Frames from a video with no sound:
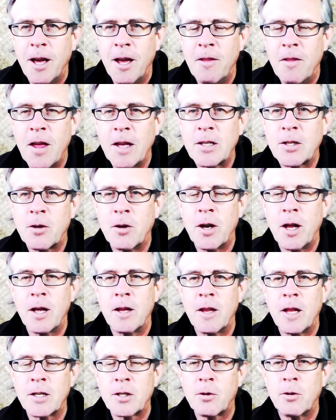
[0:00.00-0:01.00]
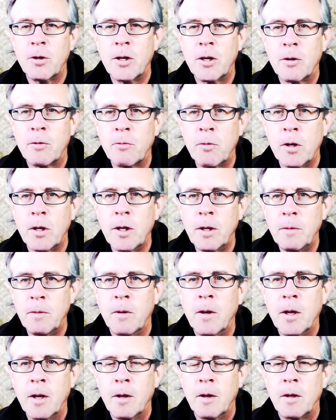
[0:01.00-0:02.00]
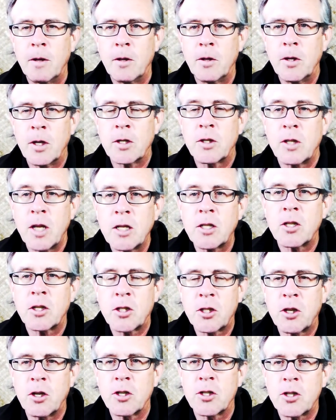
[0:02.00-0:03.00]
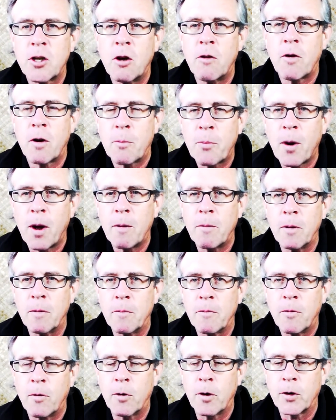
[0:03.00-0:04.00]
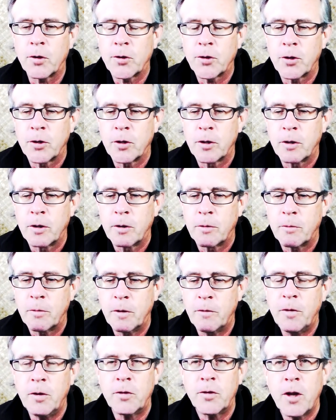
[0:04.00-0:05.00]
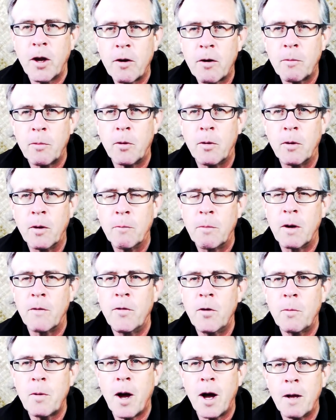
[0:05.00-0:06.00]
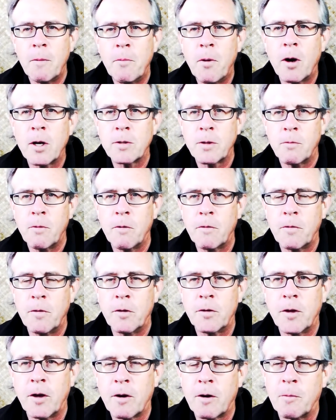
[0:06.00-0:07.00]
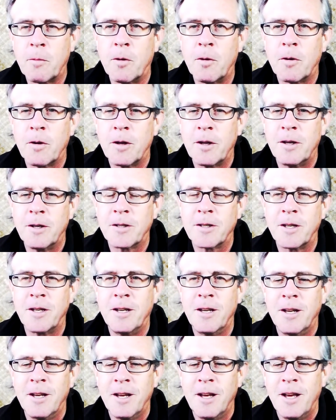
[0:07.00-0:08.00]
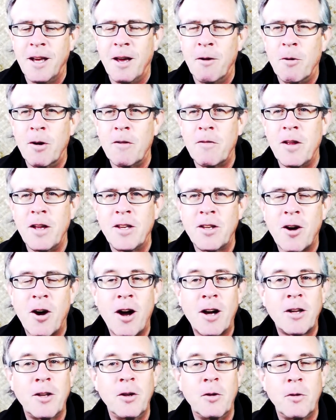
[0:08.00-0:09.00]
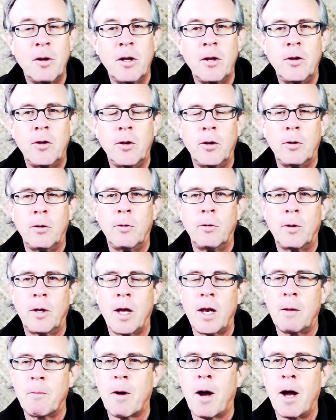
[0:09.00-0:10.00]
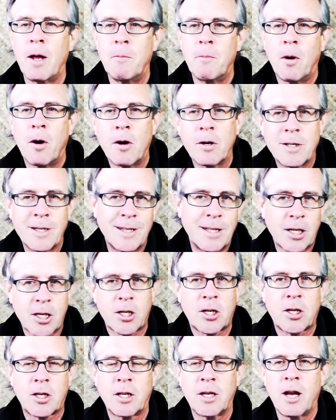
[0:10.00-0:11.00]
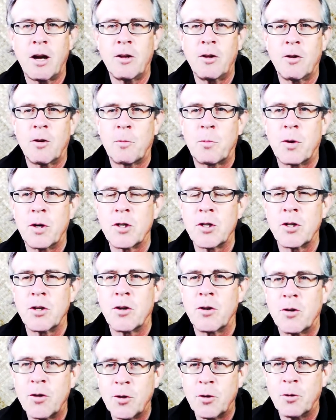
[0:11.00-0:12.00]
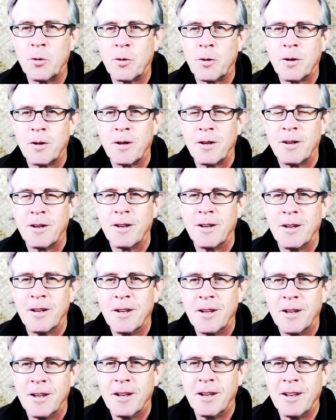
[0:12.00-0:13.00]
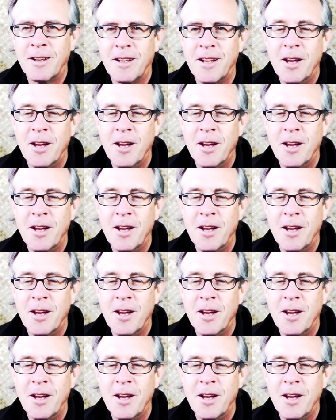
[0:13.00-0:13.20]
and that's gonna that's going to really that's that's gonna solve our problem for us." We feel terrible, but if you're behind bars, we won't feel terrible, you see. And what if they talk you into getting behind bars and now you're a prisoner too?